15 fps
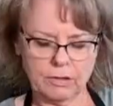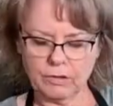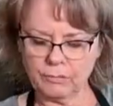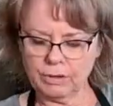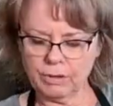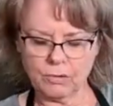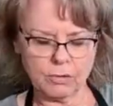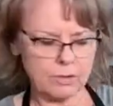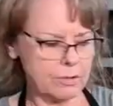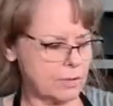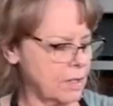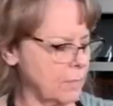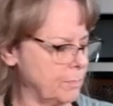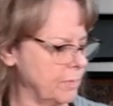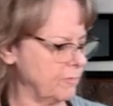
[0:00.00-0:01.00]
3/4
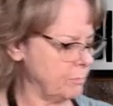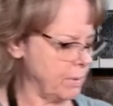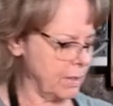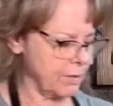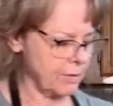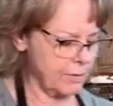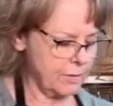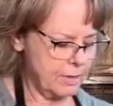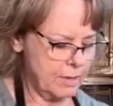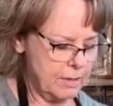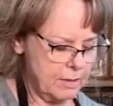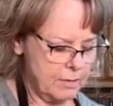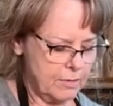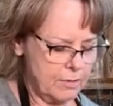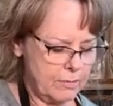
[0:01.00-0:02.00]
cup of butter.
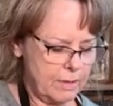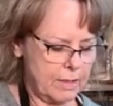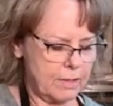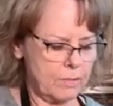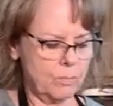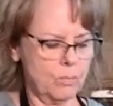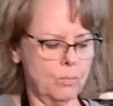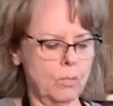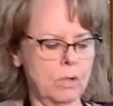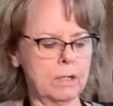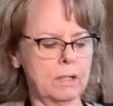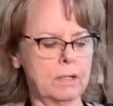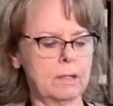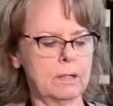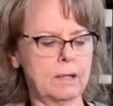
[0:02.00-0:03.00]
So that's
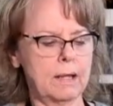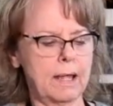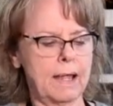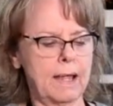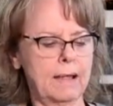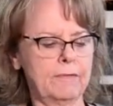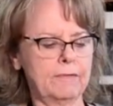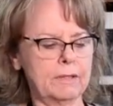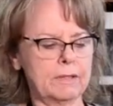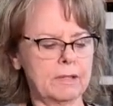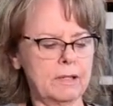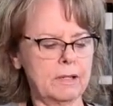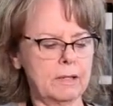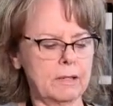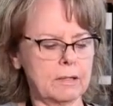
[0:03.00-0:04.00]
1/2 a
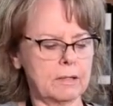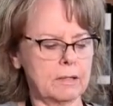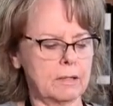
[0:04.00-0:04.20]
stick